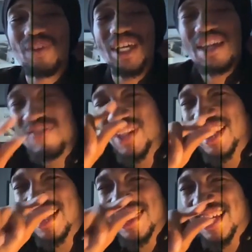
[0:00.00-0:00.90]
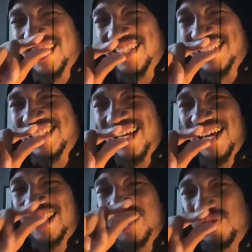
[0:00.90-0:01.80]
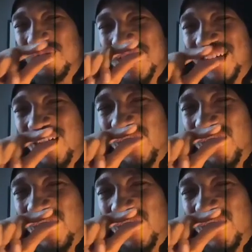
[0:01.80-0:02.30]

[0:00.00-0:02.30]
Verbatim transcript: Even the things that you think